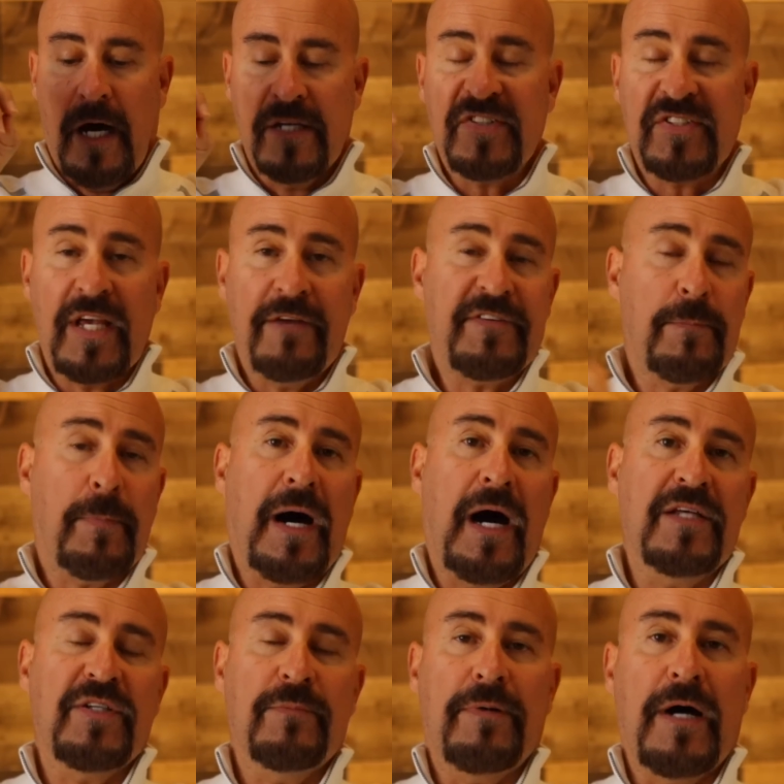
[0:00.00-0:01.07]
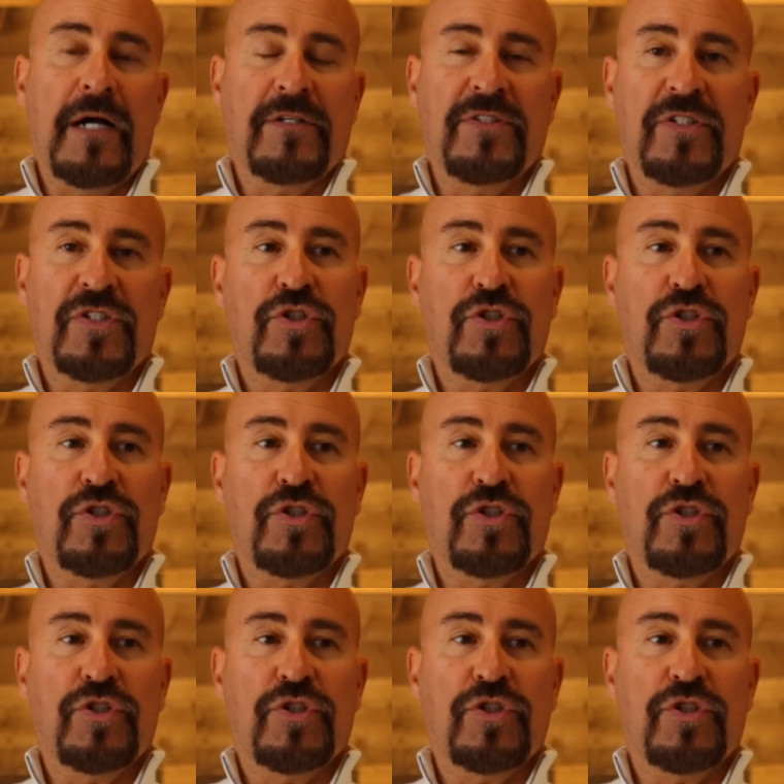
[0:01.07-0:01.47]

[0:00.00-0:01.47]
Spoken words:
safe deposit boxes.